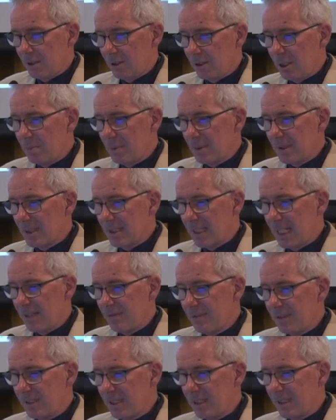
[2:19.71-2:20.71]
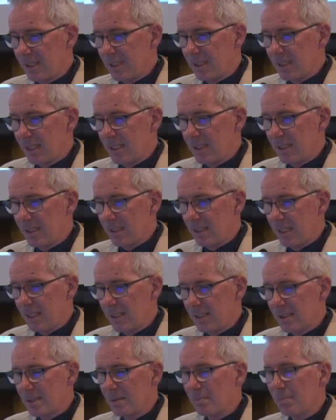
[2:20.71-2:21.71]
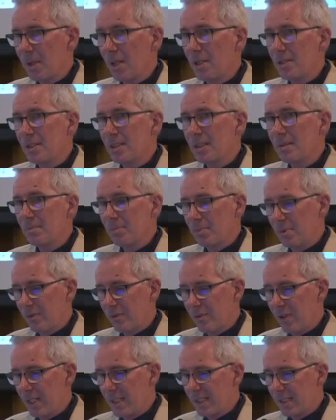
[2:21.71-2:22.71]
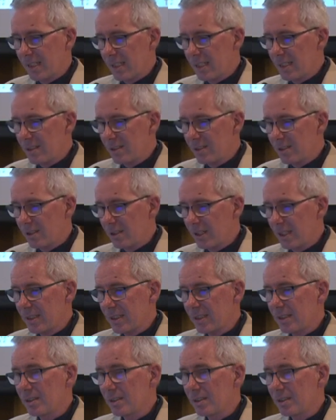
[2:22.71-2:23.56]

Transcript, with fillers: Topics covered in the, in, in the symposium provided insight